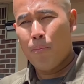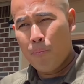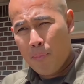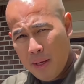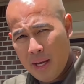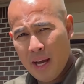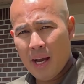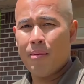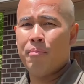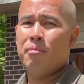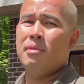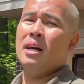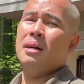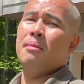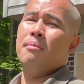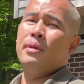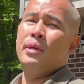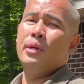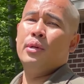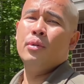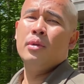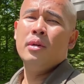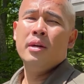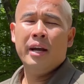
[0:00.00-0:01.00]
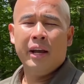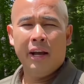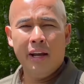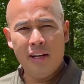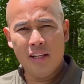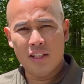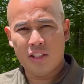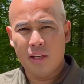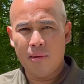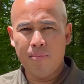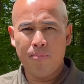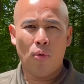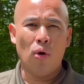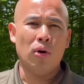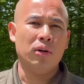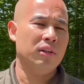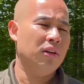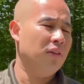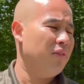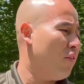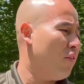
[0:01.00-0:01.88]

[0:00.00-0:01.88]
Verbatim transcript: BMW it is important